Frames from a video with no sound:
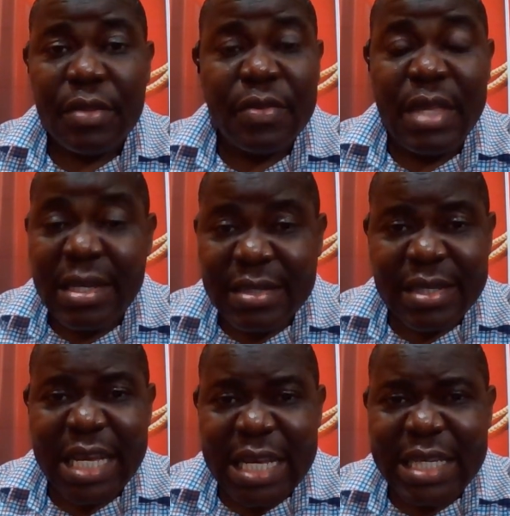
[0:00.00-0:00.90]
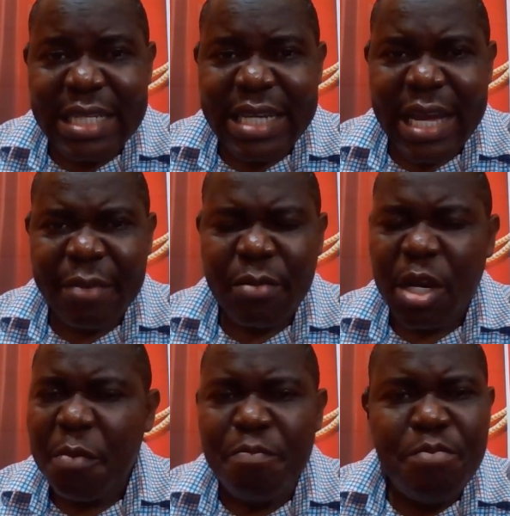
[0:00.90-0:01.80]
this is a time
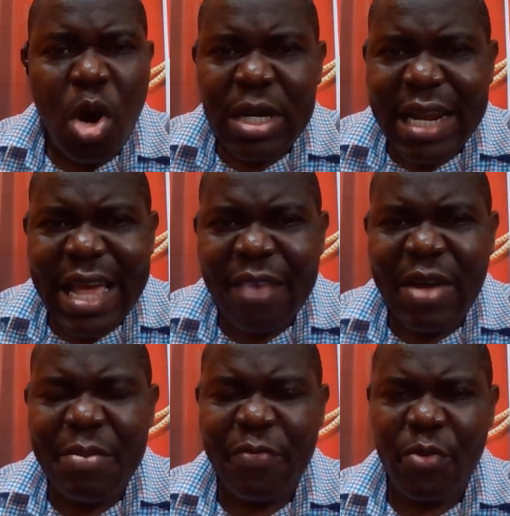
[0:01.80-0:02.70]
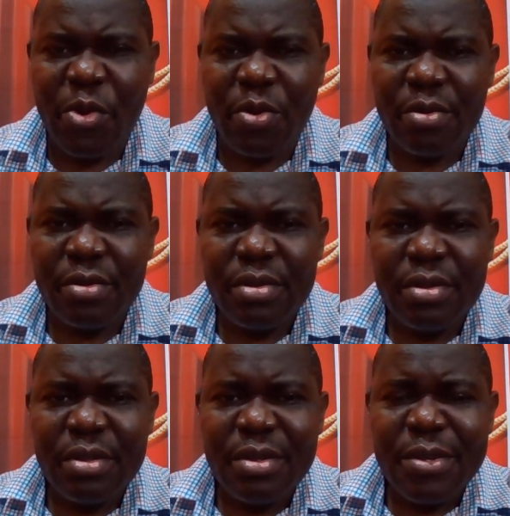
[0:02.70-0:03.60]
more than ever before
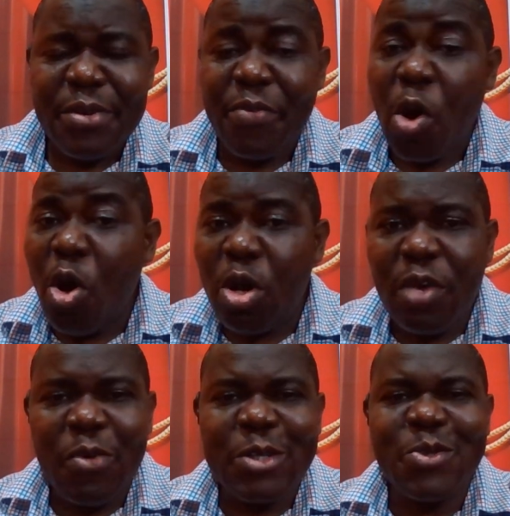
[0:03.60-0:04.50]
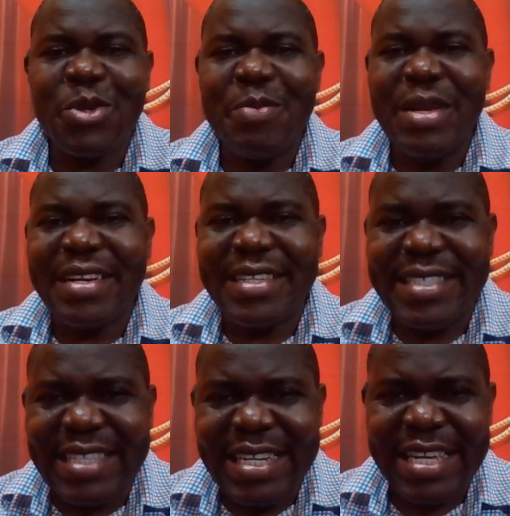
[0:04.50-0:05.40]
for all of us to remain
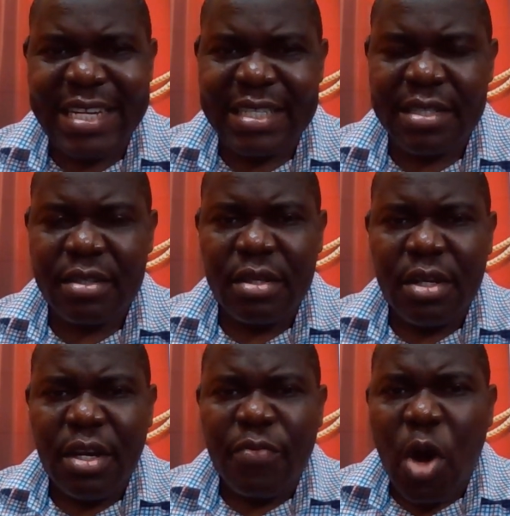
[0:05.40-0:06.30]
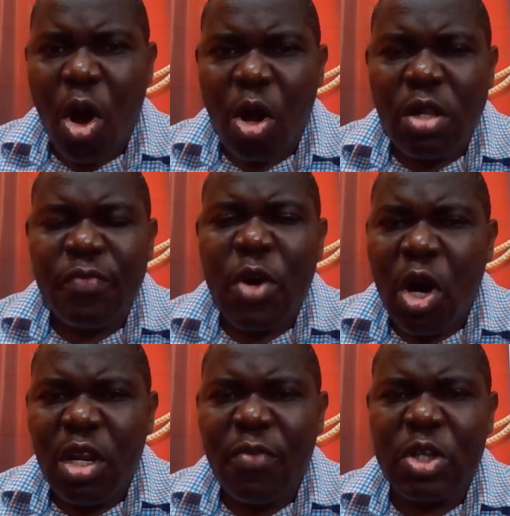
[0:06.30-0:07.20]
resilient, for
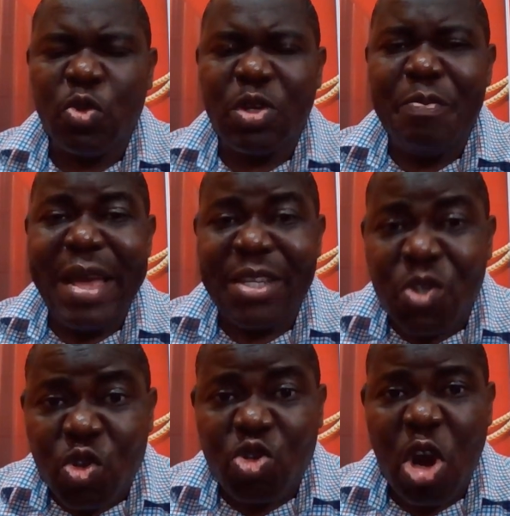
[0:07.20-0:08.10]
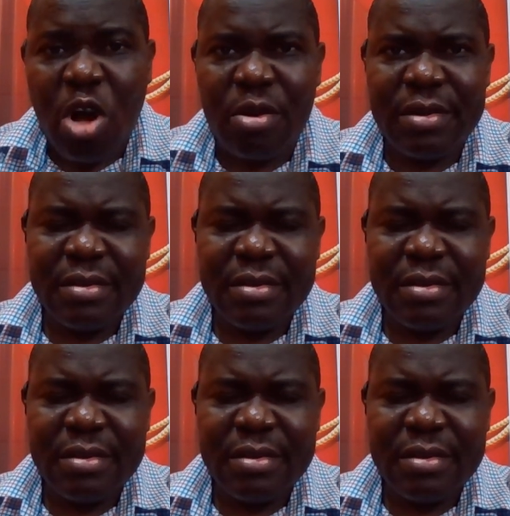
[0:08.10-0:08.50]
all of us to remain strong.